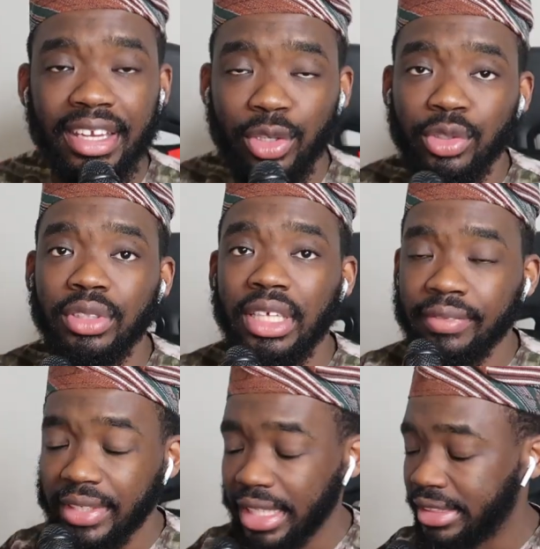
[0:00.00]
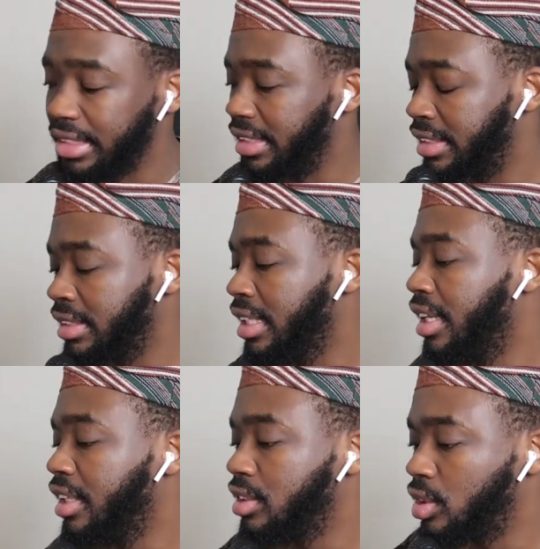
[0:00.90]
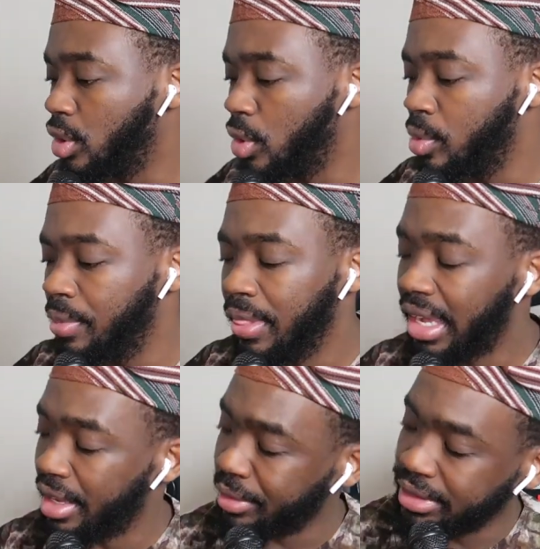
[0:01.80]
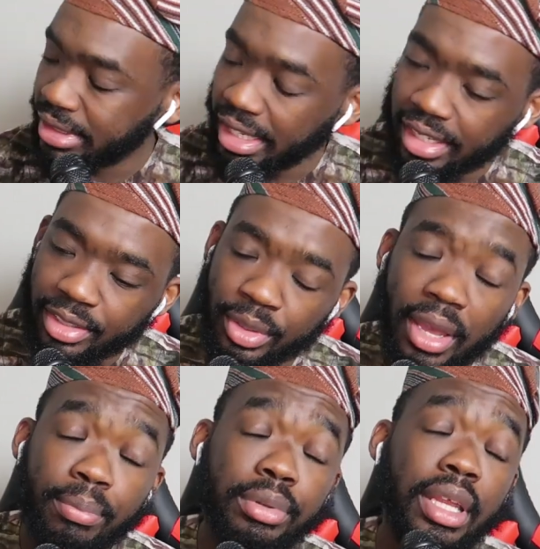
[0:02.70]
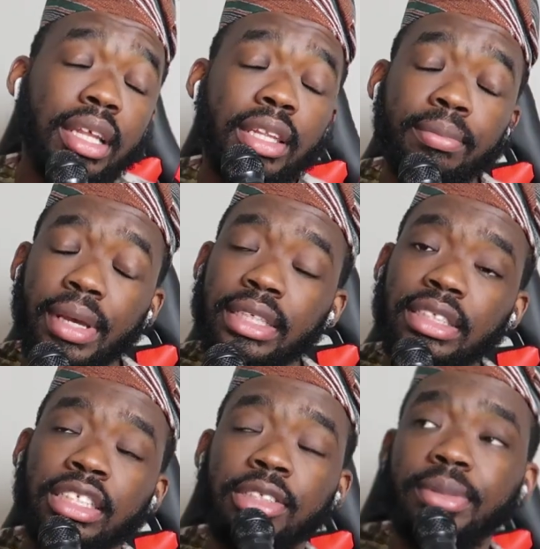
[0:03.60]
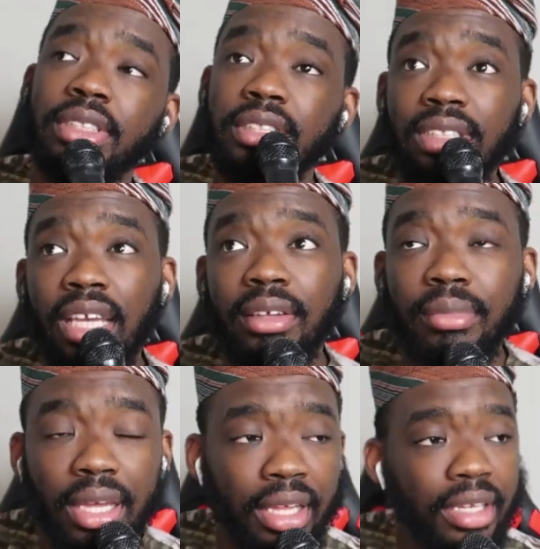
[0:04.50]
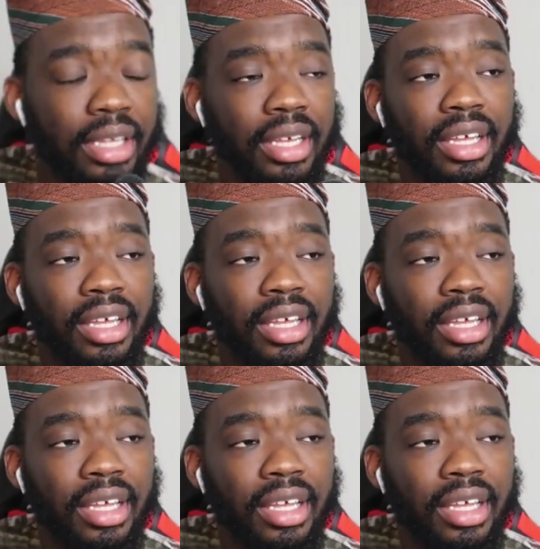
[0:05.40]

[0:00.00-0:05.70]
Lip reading: and he also gave an assist. So like I was saying, you can't put anything past Egypt in this game, man.